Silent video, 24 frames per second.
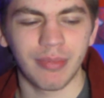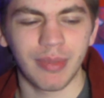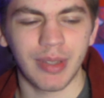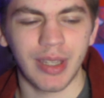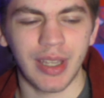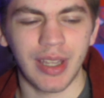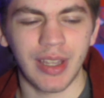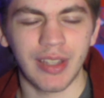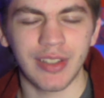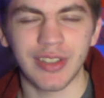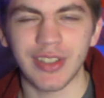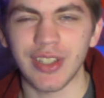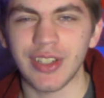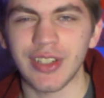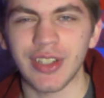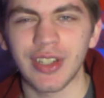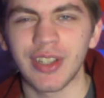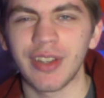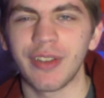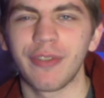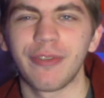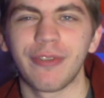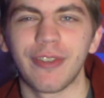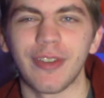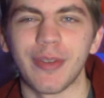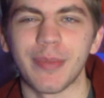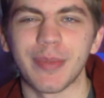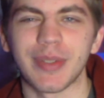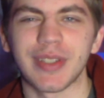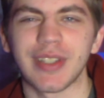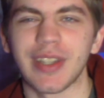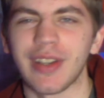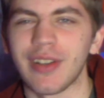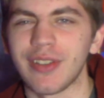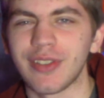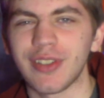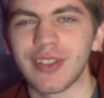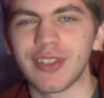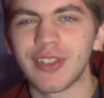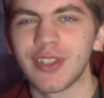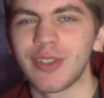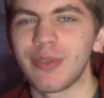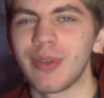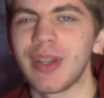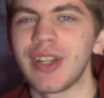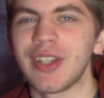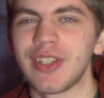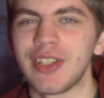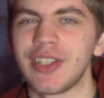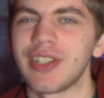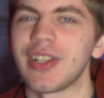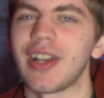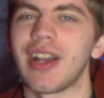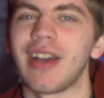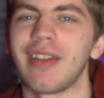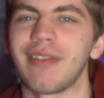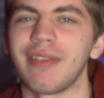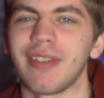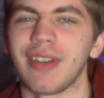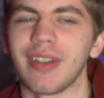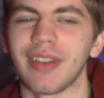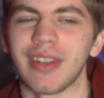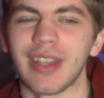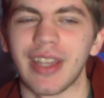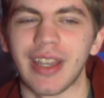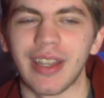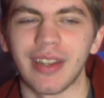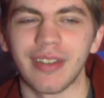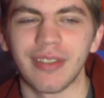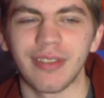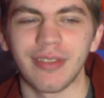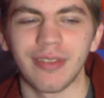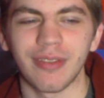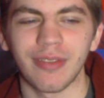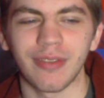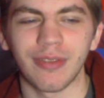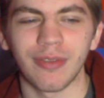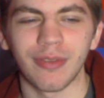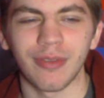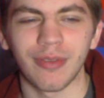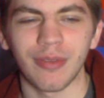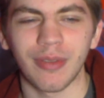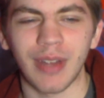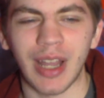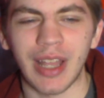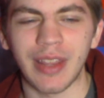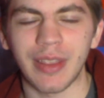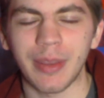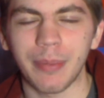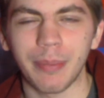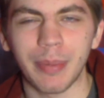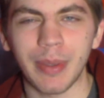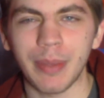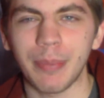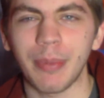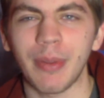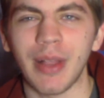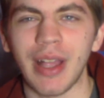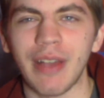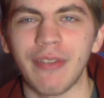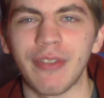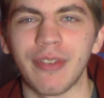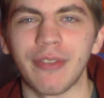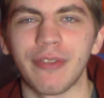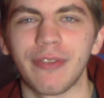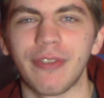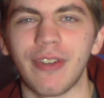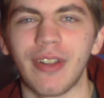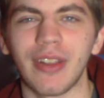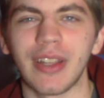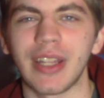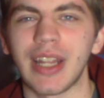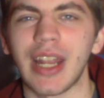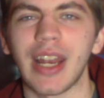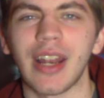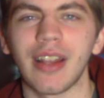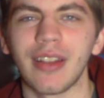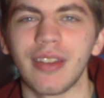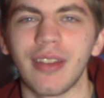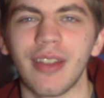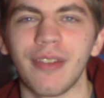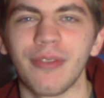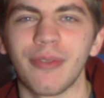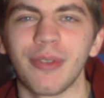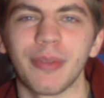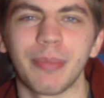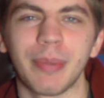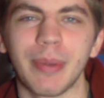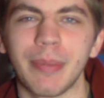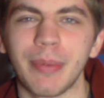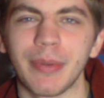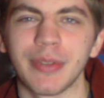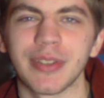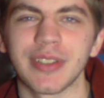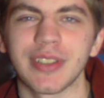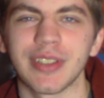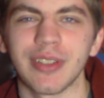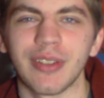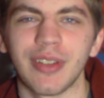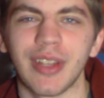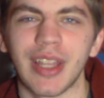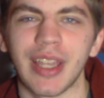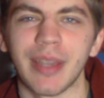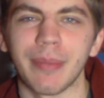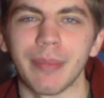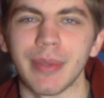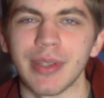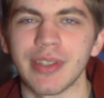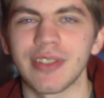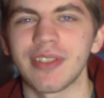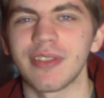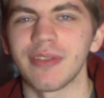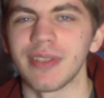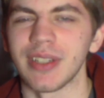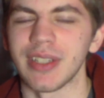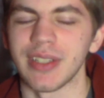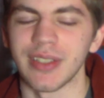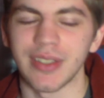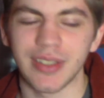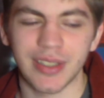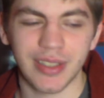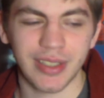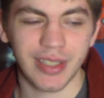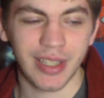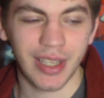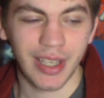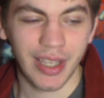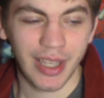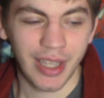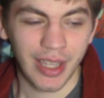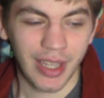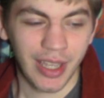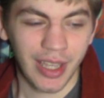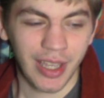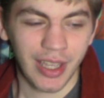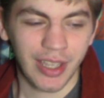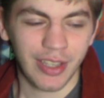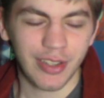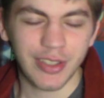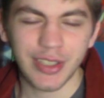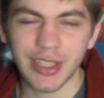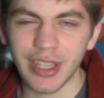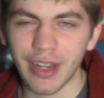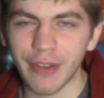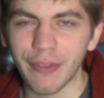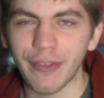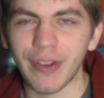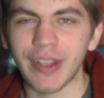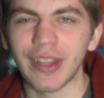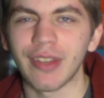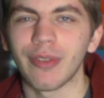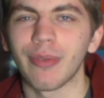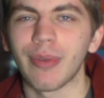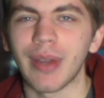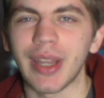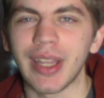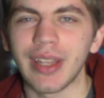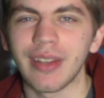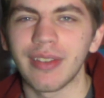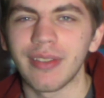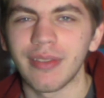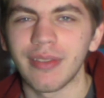it's such a good film style. It's such a great genre that I think people haven't fallen out of love with. People still like mysteries. You just gotta find the right